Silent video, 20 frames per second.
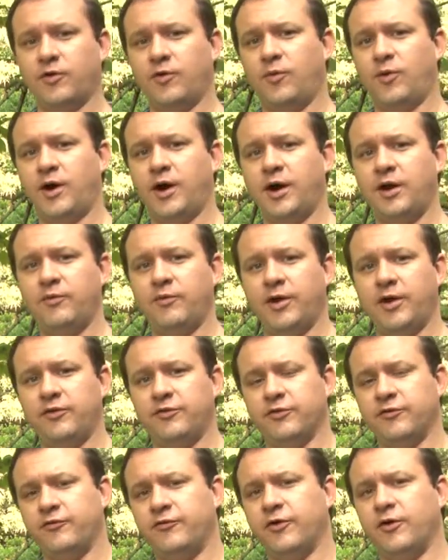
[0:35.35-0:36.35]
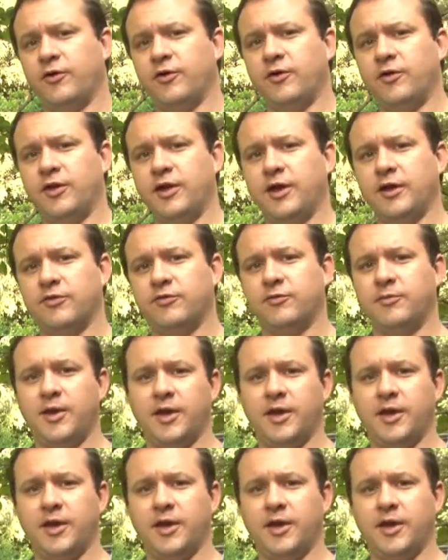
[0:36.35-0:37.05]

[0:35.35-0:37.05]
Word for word: a wide range of focal lengths,